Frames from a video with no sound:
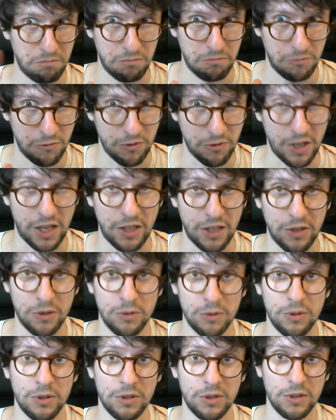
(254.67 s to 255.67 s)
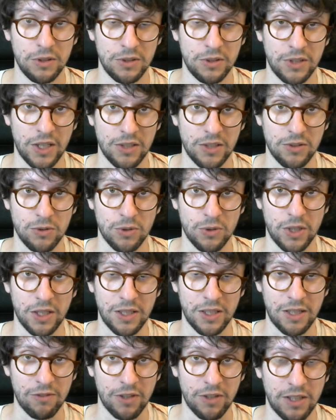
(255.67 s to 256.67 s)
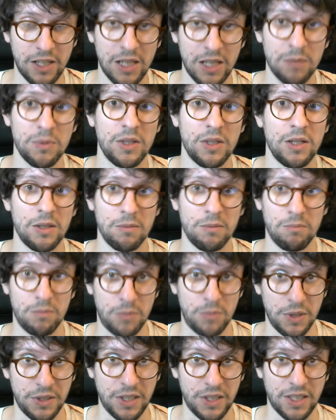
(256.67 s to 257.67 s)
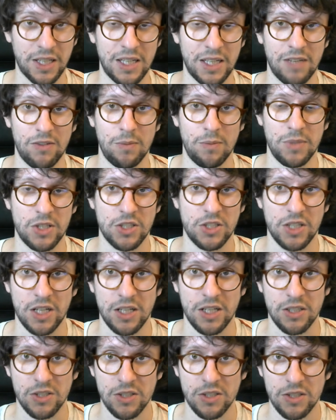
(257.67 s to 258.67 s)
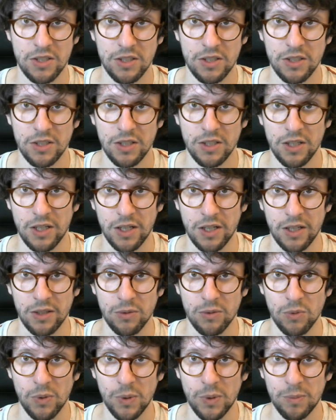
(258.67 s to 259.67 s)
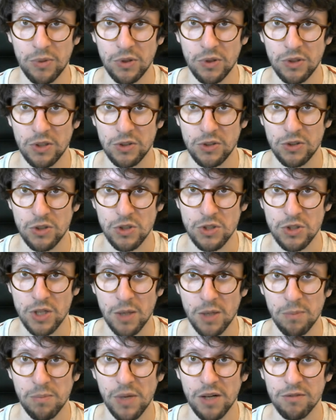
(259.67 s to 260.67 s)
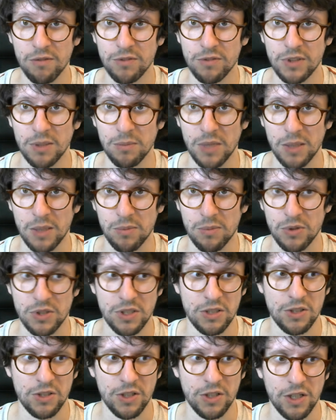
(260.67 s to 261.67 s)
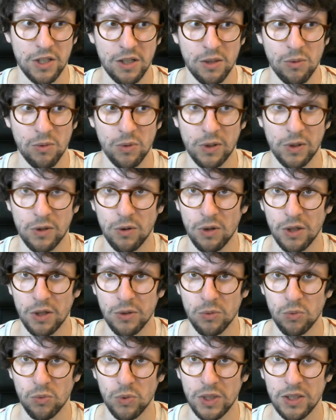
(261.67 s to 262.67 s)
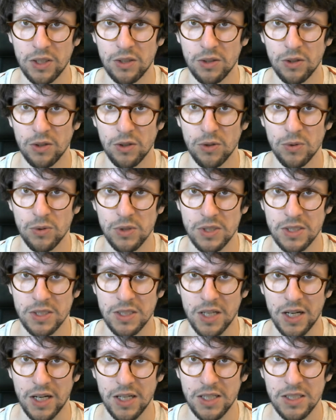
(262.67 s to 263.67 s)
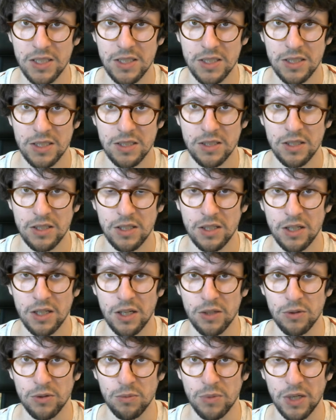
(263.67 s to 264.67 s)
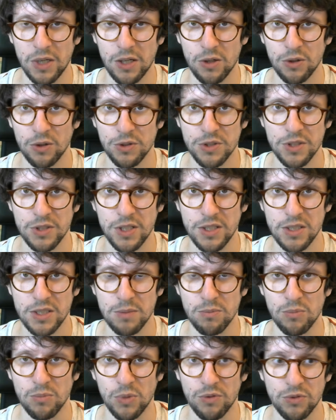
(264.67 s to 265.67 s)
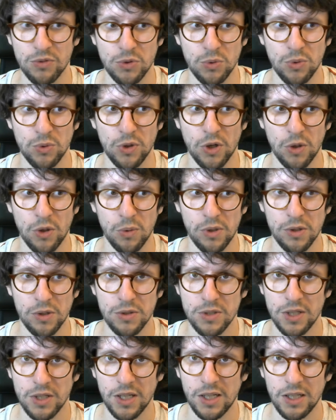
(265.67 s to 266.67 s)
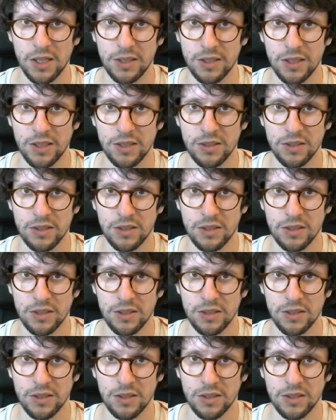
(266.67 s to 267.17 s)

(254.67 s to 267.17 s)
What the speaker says: value that you can give a name but that can never be changed. And we will put it just above the main procedure here, and we'll call it window size, and you make constants with 2 colons again like that,